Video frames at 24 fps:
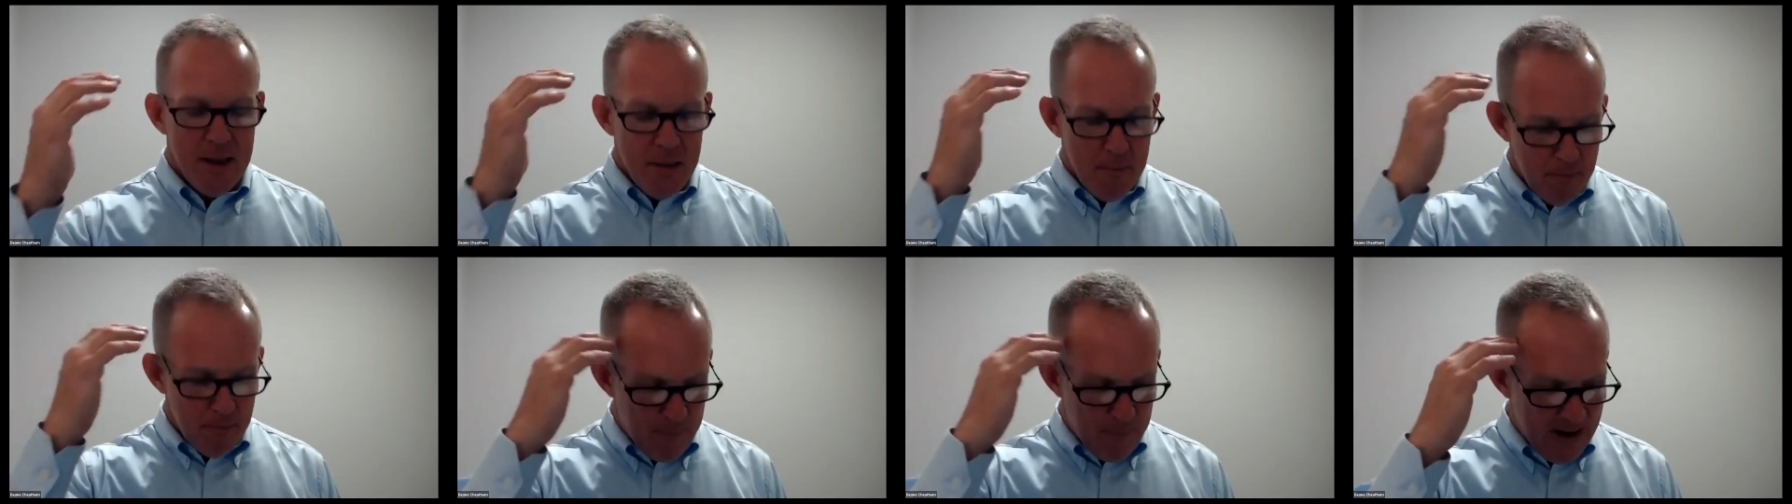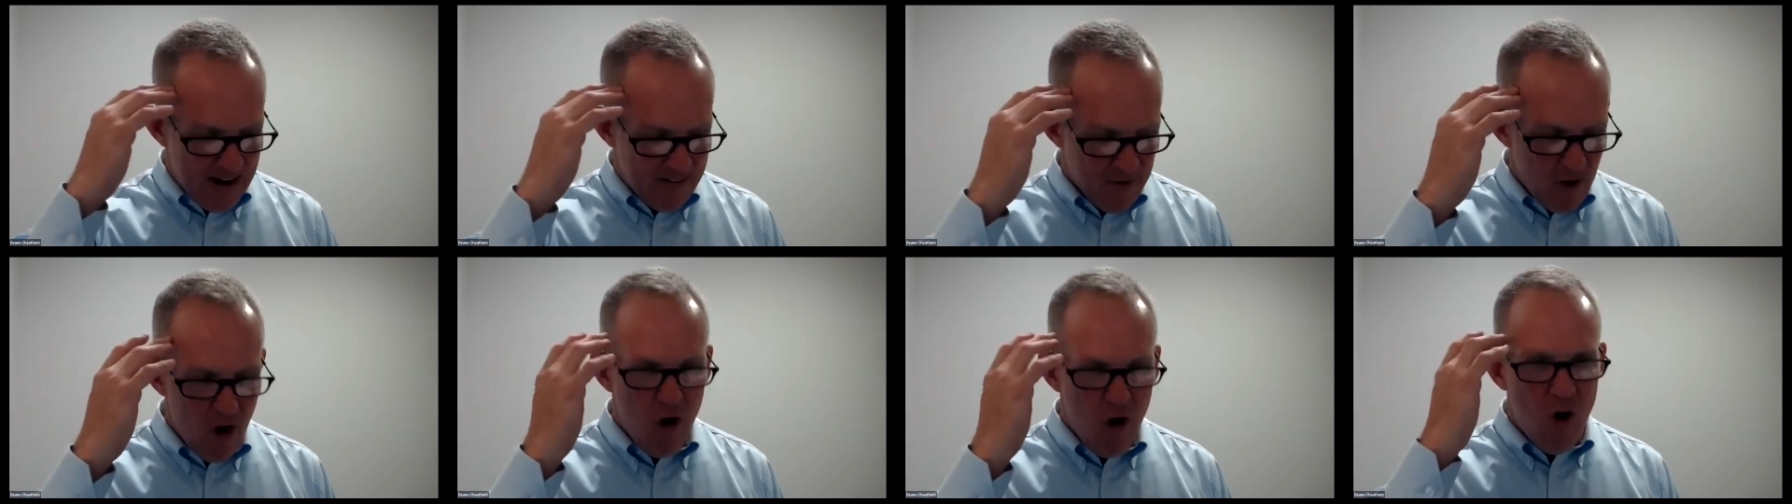but I've
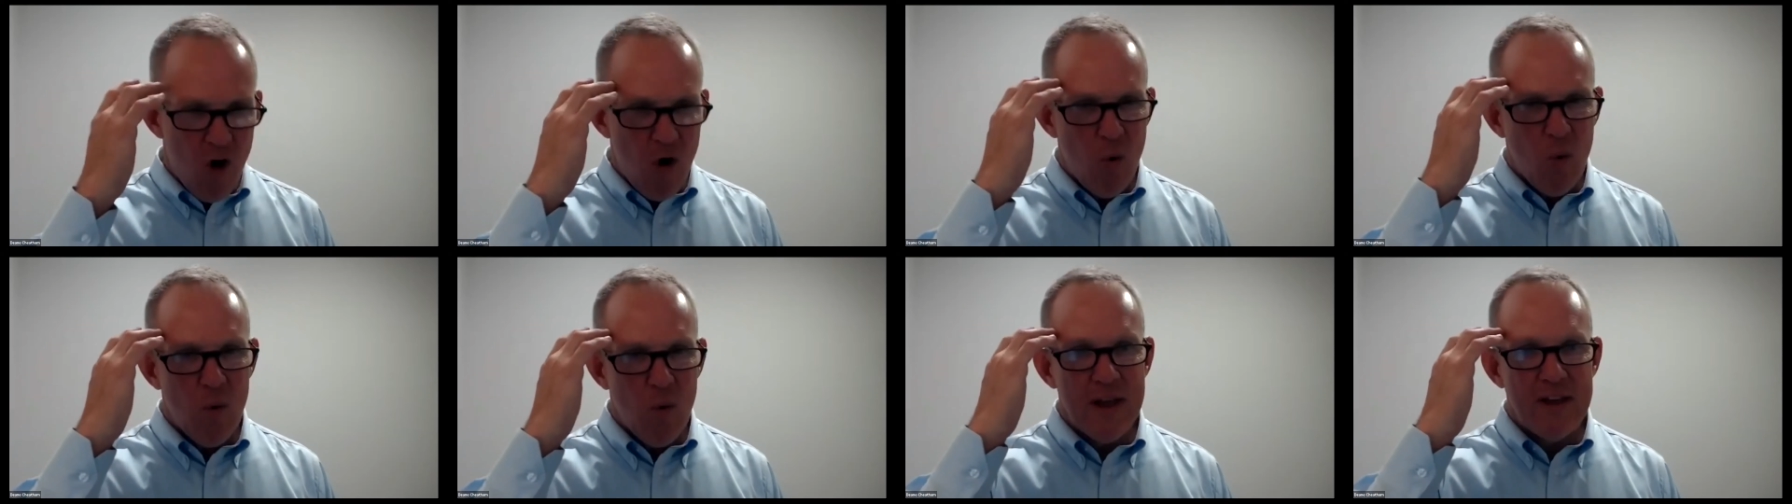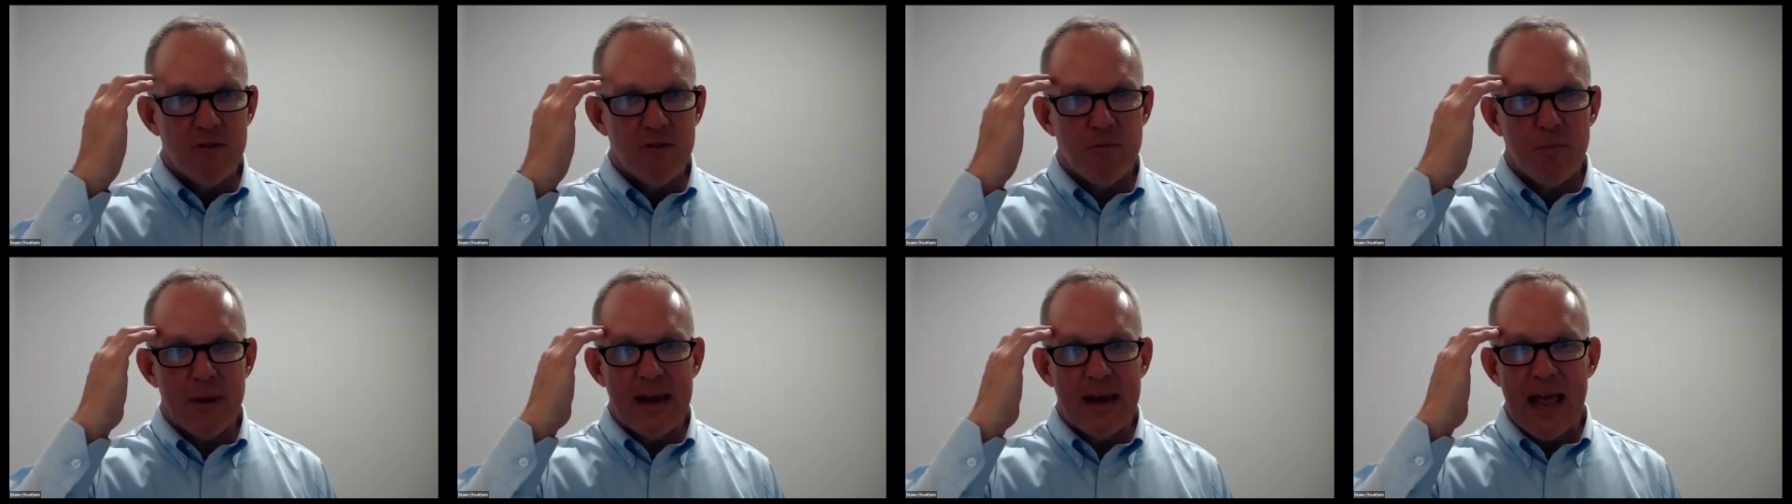always
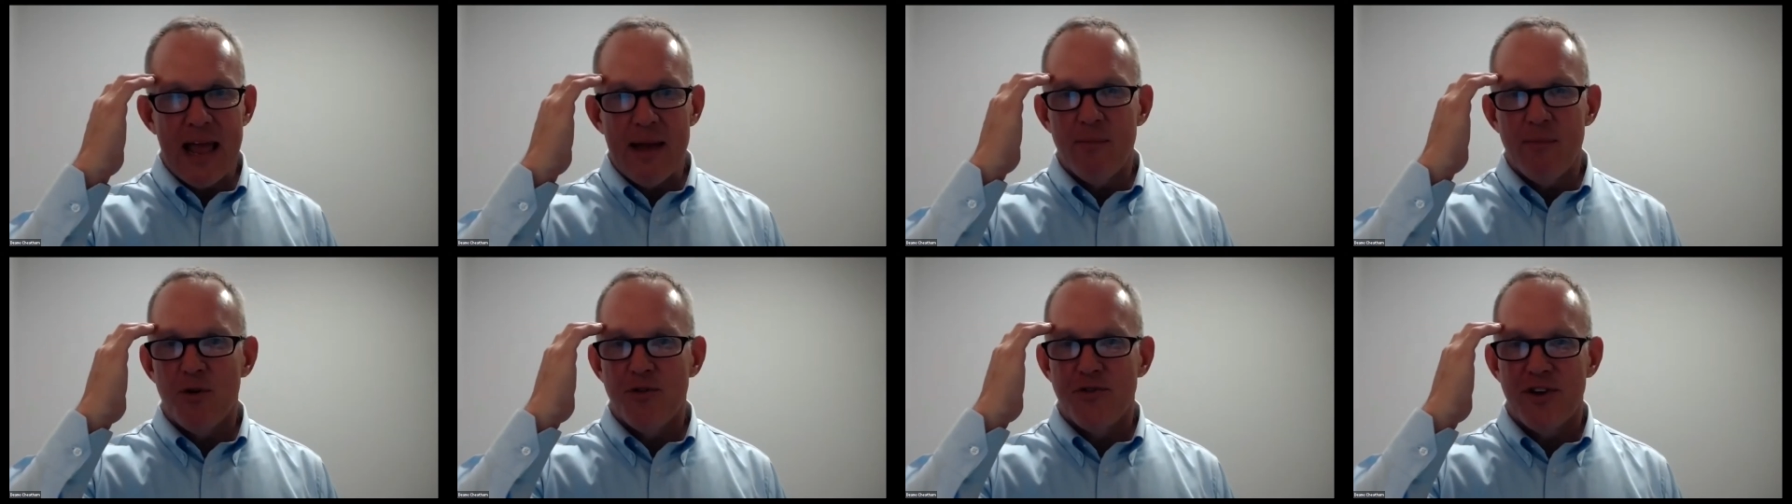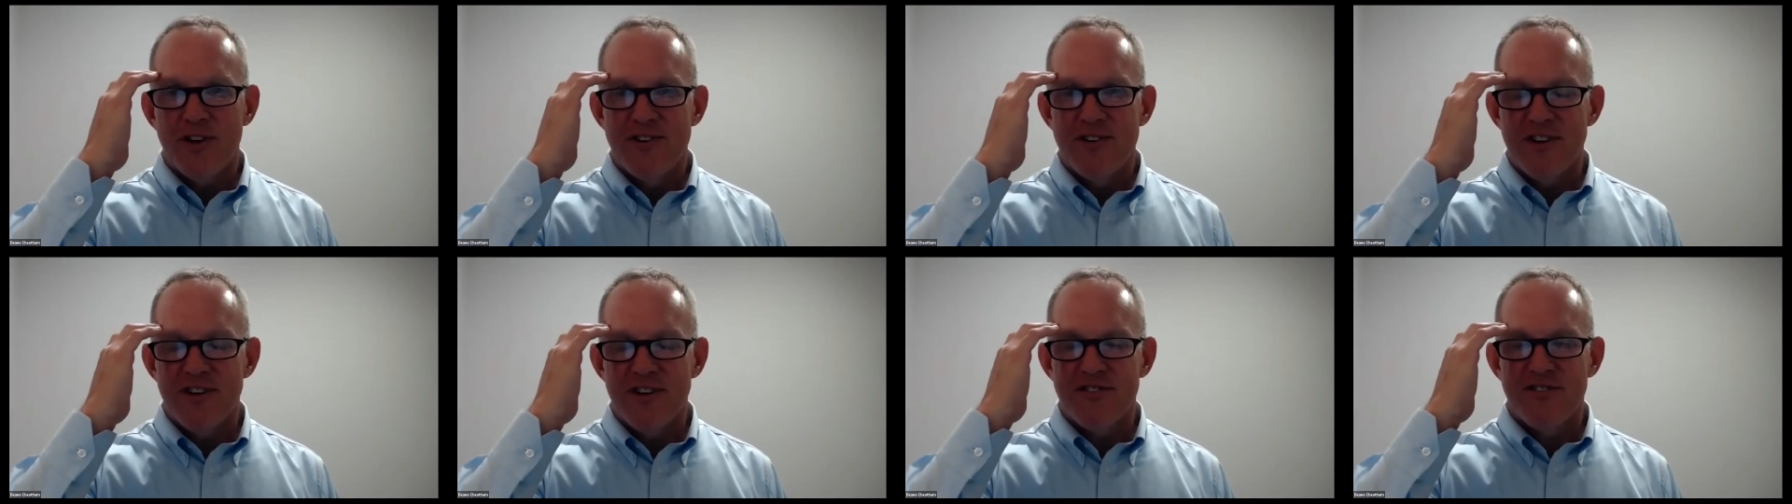been able to
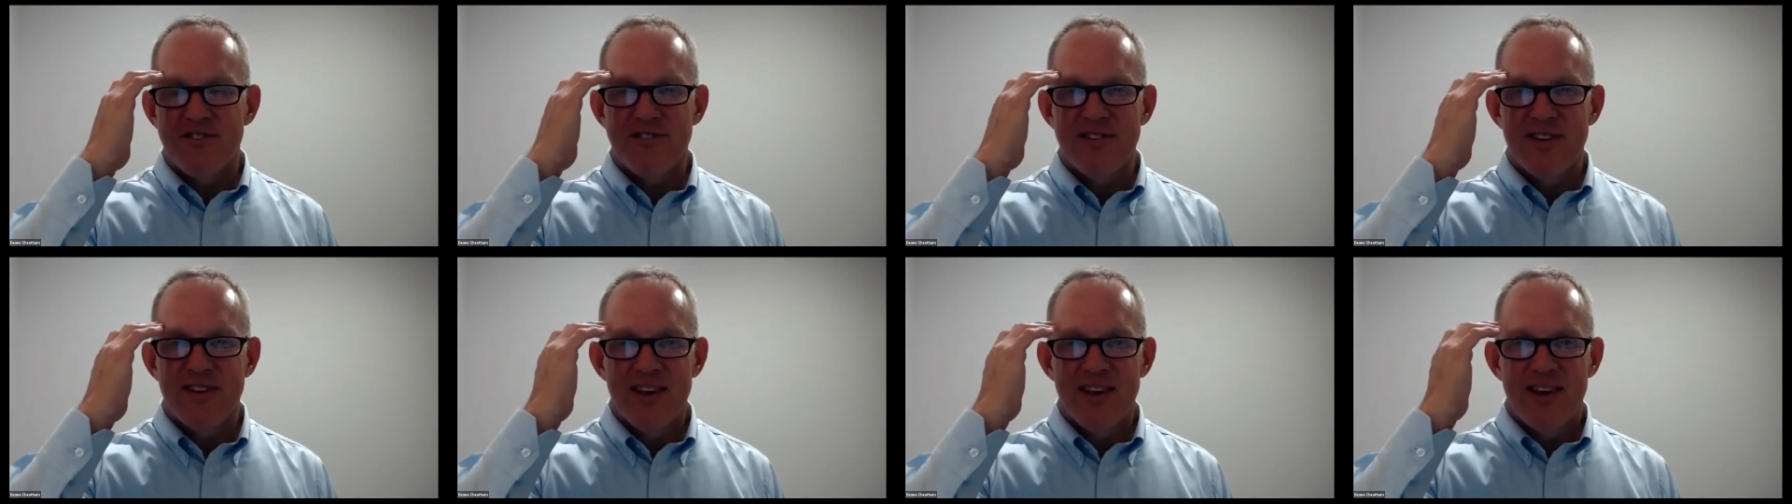just